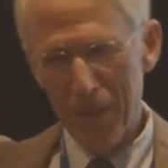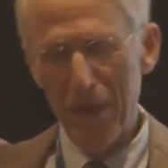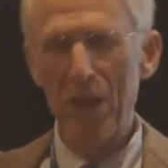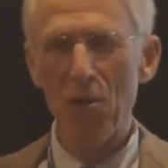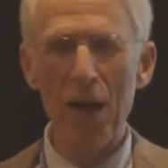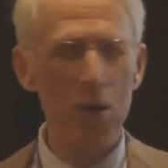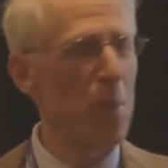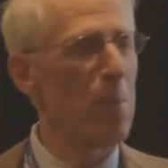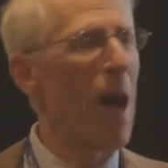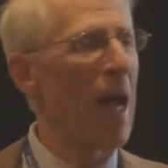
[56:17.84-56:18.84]
later on it would
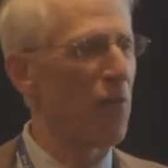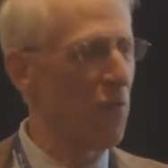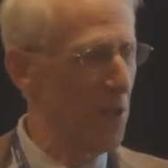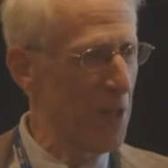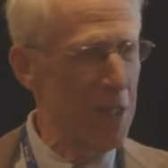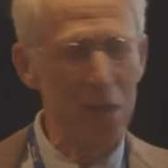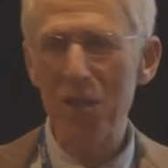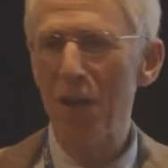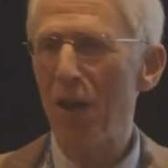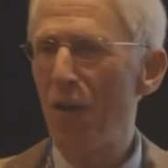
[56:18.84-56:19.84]
be
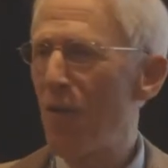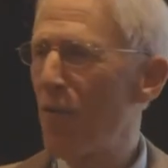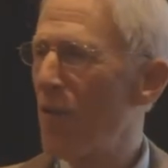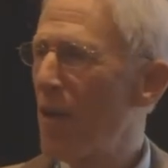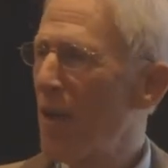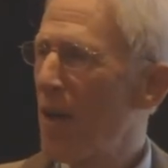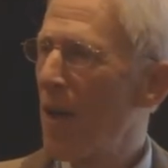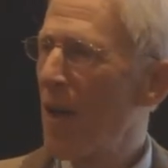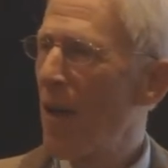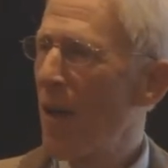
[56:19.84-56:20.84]
mindfulness, of
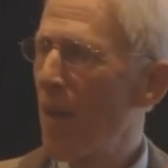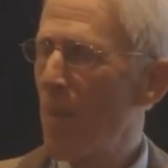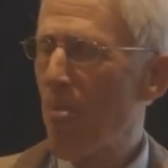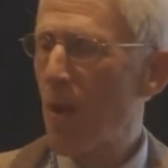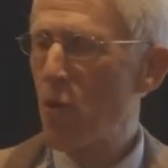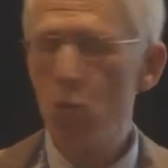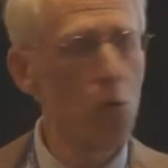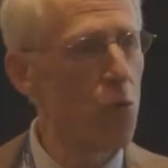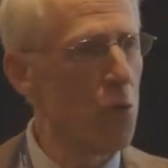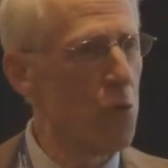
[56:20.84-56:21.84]

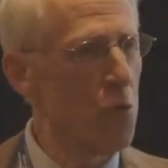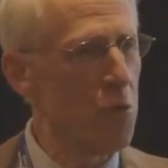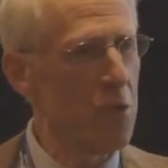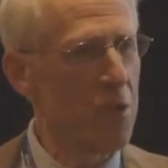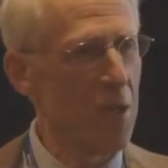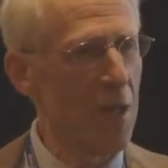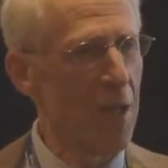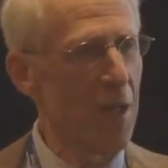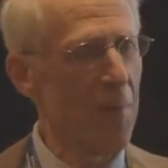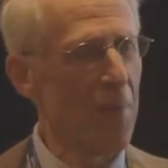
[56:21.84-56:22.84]
gurus,
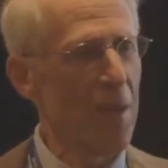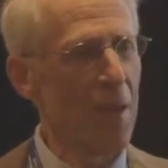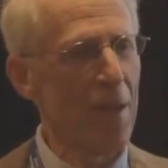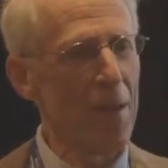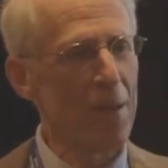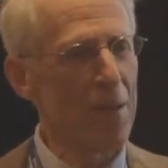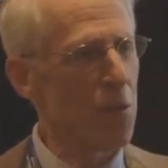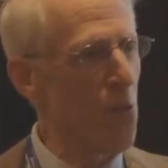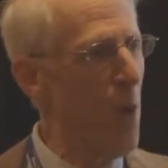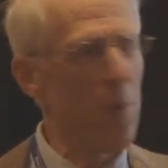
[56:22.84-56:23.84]

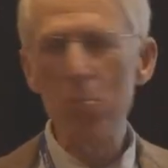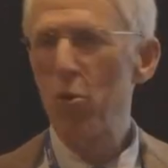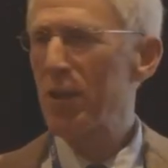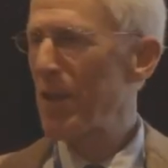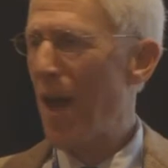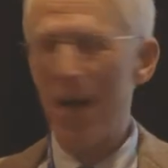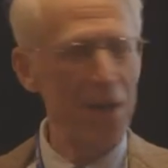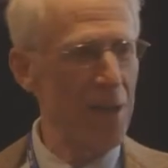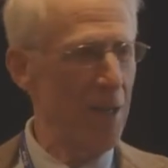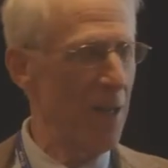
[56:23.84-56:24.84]
Swami
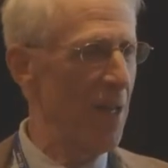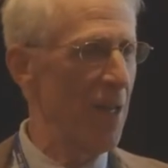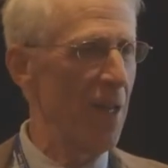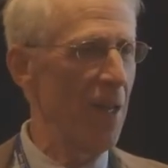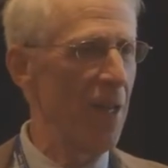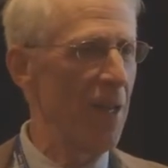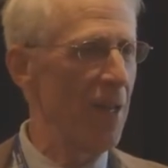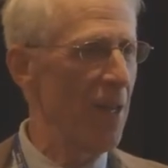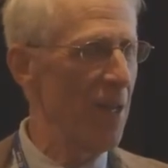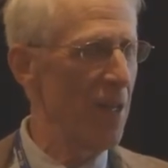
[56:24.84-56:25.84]
Muktananda
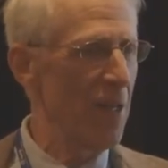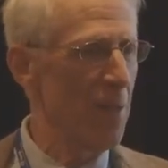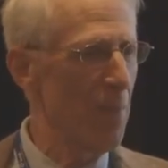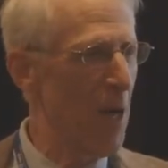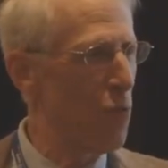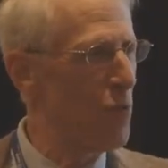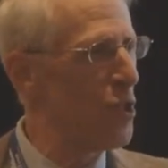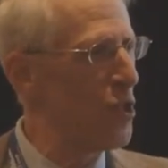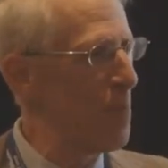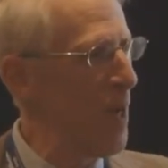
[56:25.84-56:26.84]
and
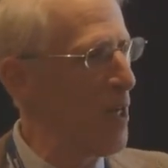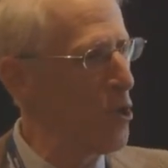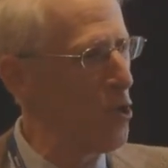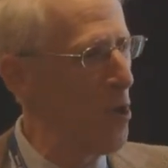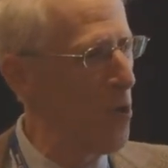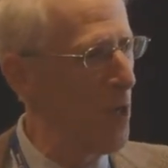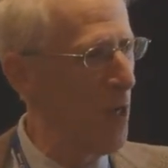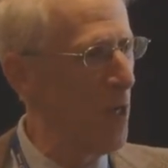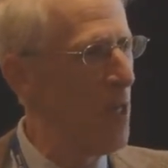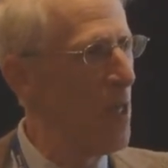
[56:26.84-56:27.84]
Maharishi Mahesh
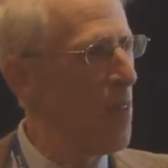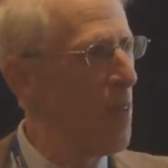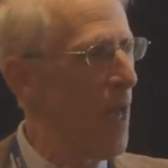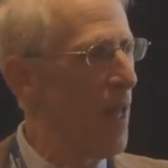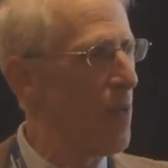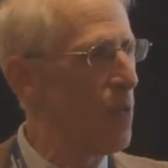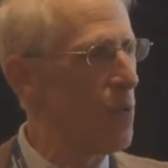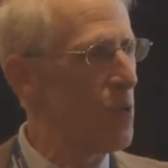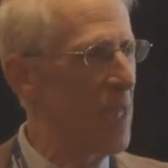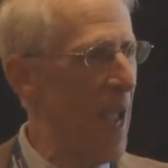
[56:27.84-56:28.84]
Yoga, that
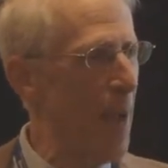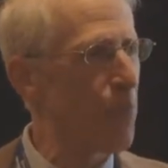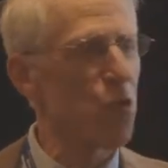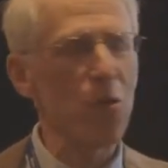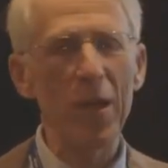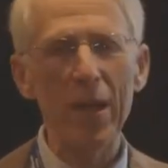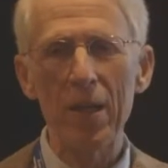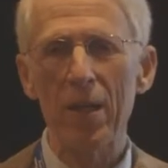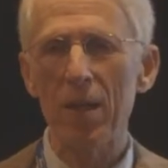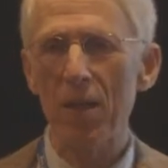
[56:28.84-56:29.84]
was
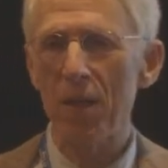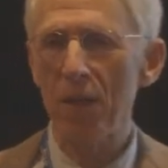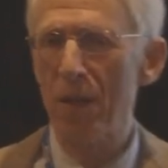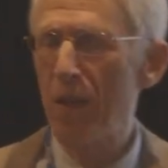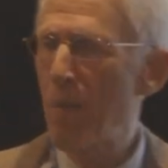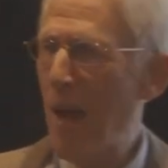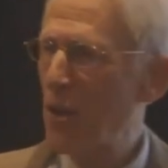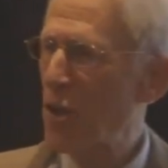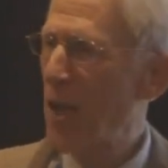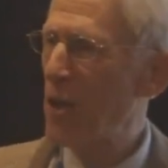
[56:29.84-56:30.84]
capturing the
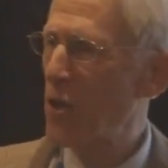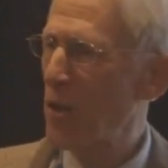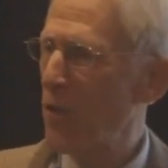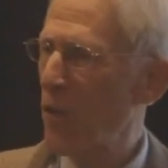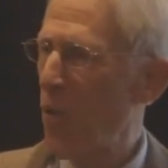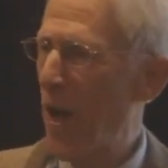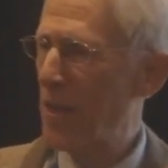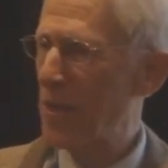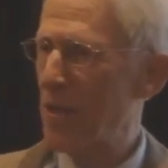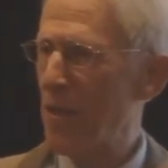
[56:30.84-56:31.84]
imagination of the
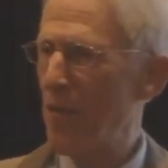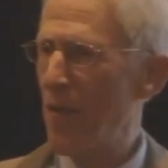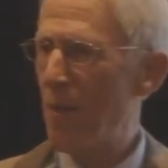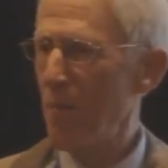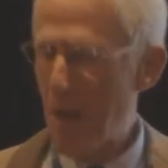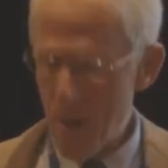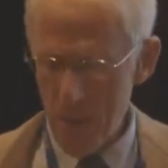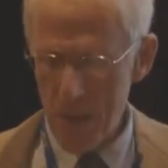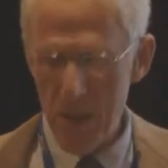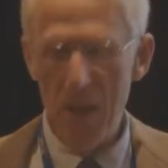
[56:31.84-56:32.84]
West, that
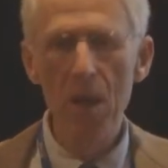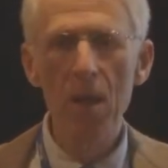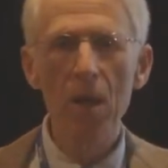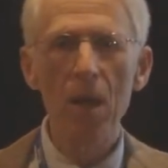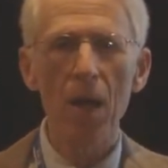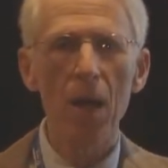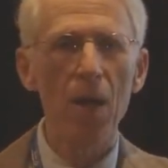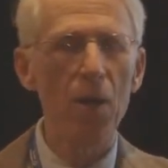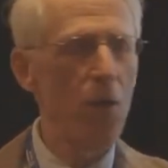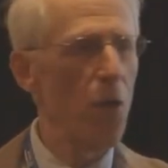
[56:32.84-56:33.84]
maybe
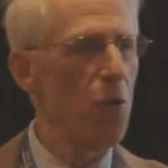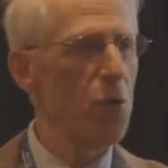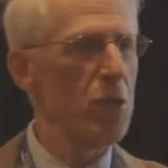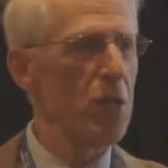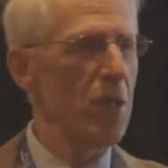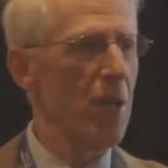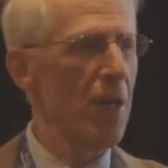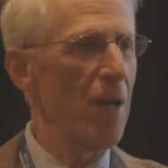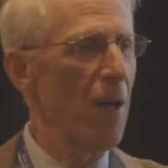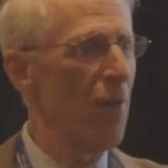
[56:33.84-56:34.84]
those
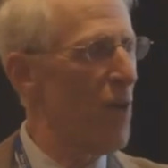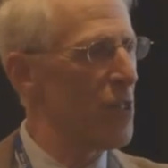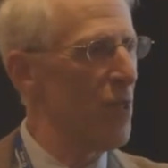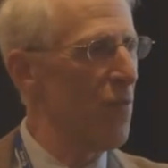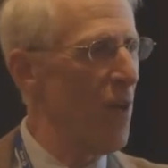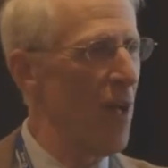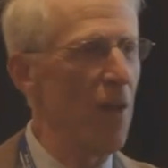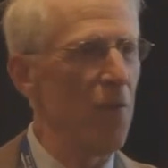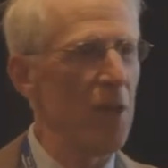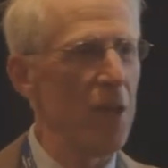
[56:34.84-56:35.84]
of us
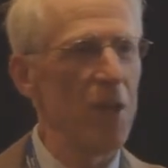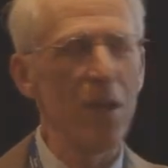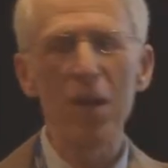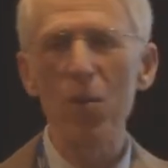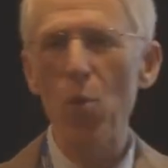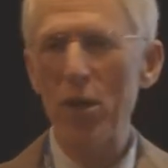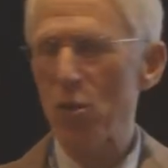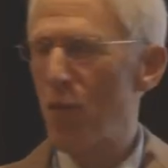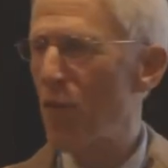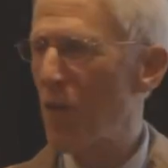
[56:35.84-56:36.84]
involved in
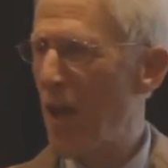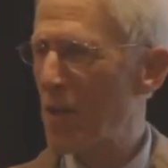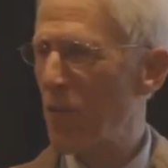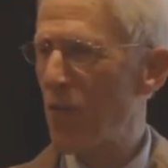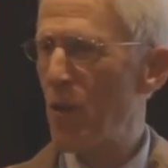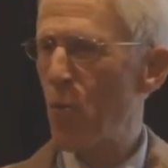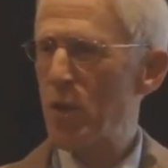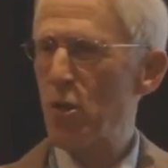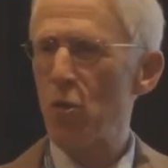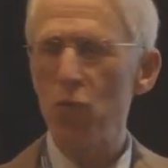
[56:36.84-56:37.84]
Western philosophy and
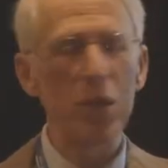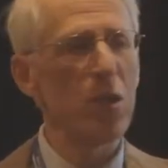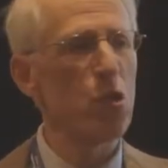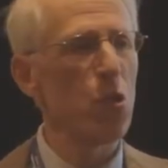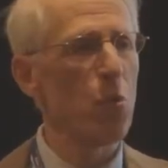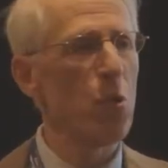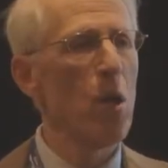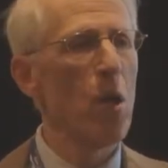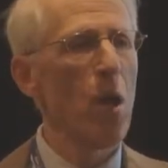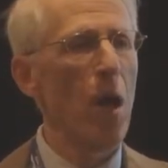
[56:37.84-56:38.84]
Western religion
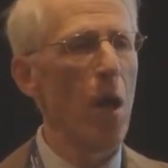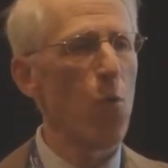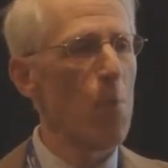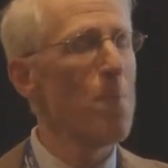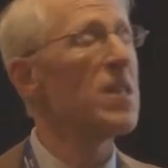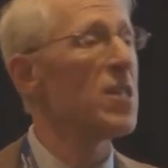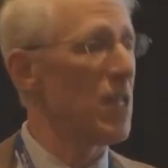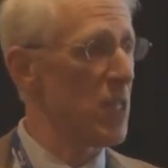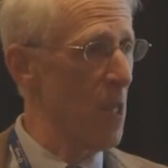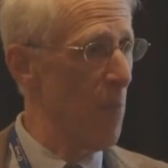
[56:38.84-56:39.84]
were
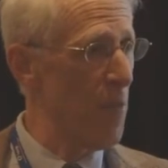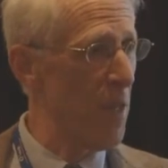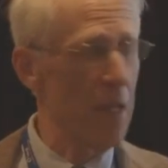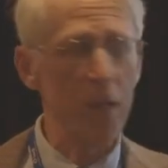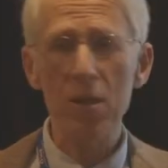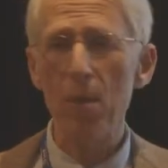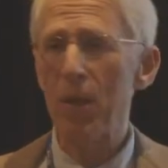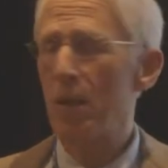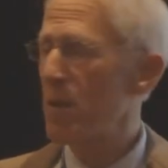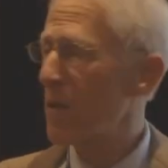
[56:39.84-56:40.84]
missing something,
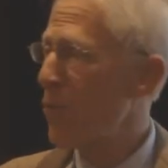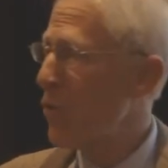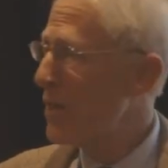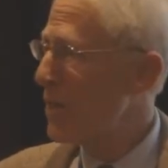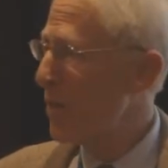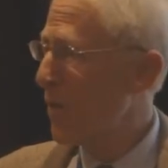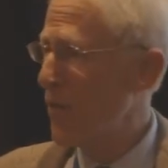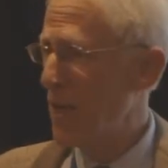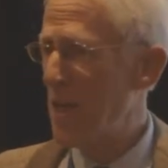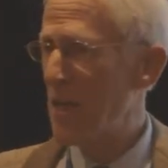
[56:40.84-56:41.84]
some wisdom of
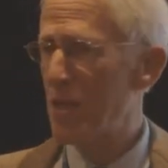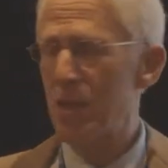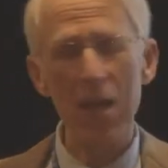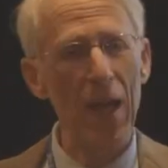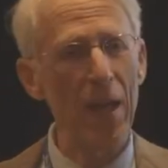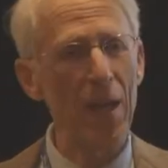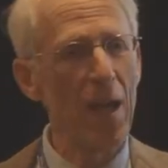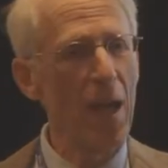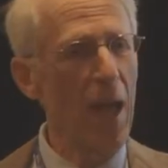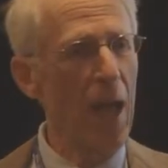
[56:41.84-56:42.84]
the East,
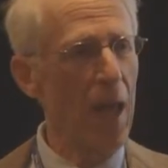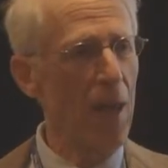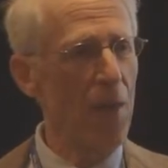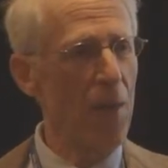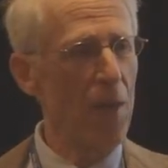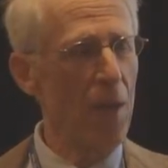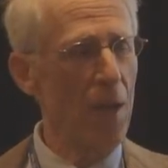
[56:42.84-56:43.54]
and